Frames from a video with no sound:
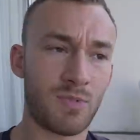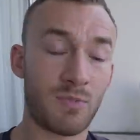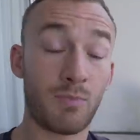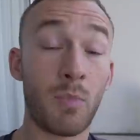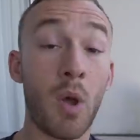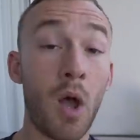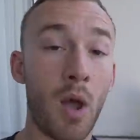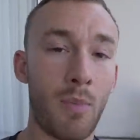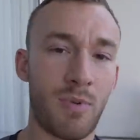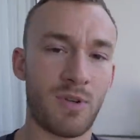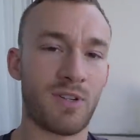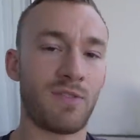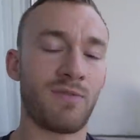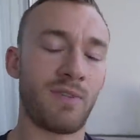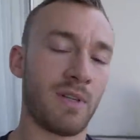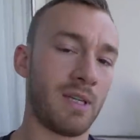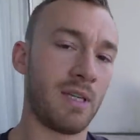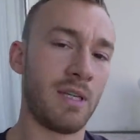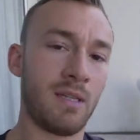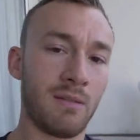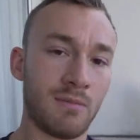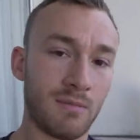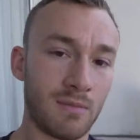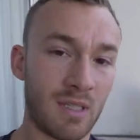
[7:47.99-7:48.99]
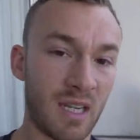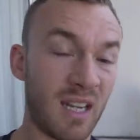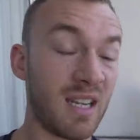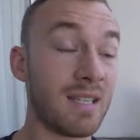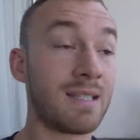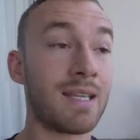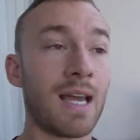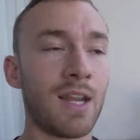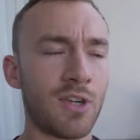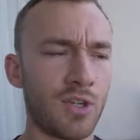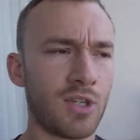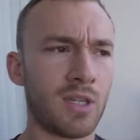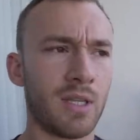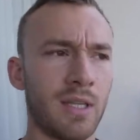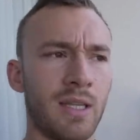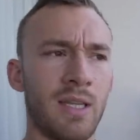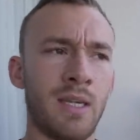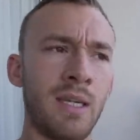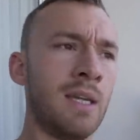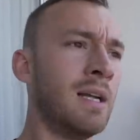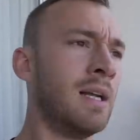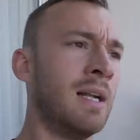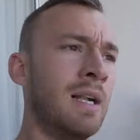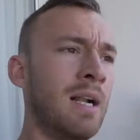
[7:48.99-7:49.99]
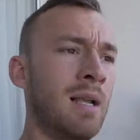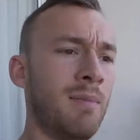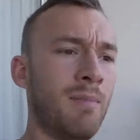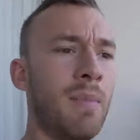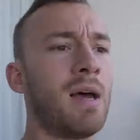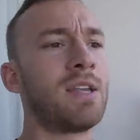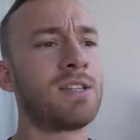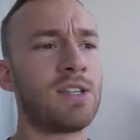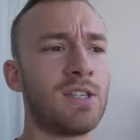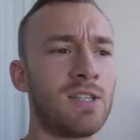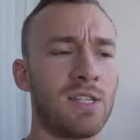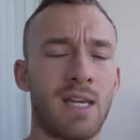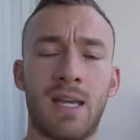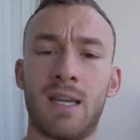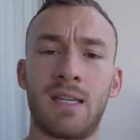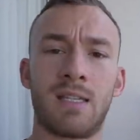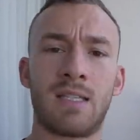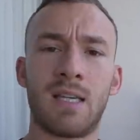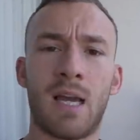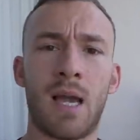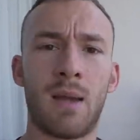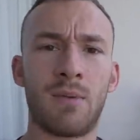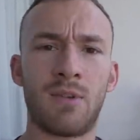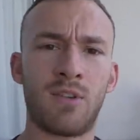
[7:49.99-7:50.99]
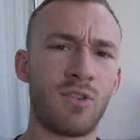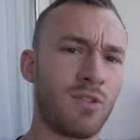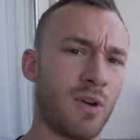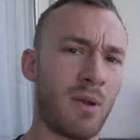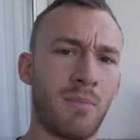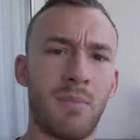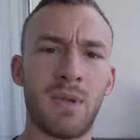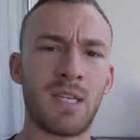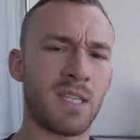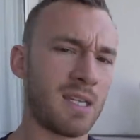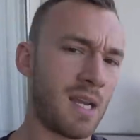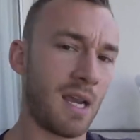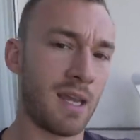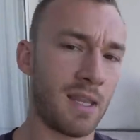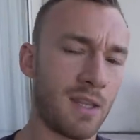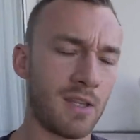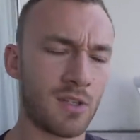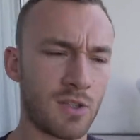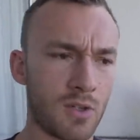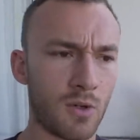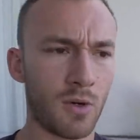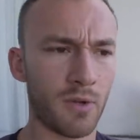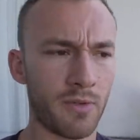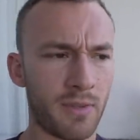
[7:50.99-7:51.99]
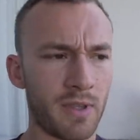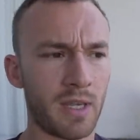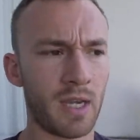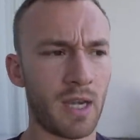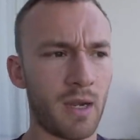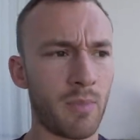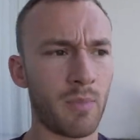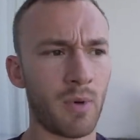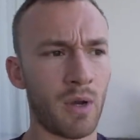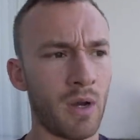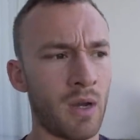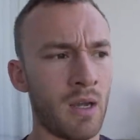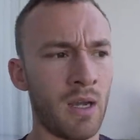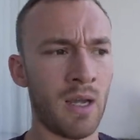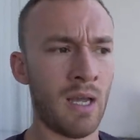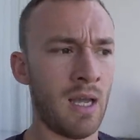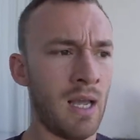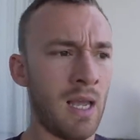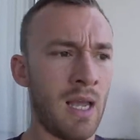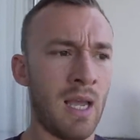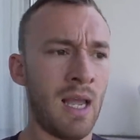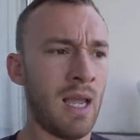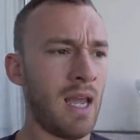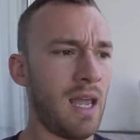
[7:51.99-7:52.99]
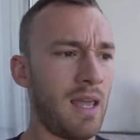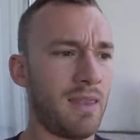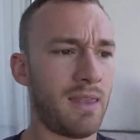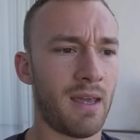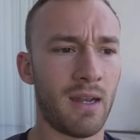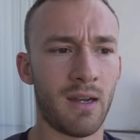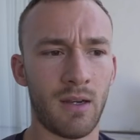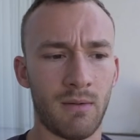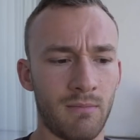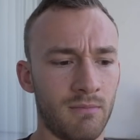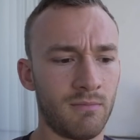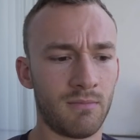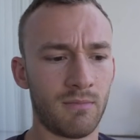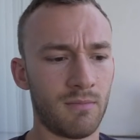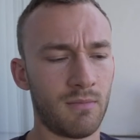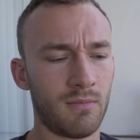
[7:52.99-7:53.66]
purposefully and intentionally messaged ahead of time to try and mitigate this sort of thing. But it then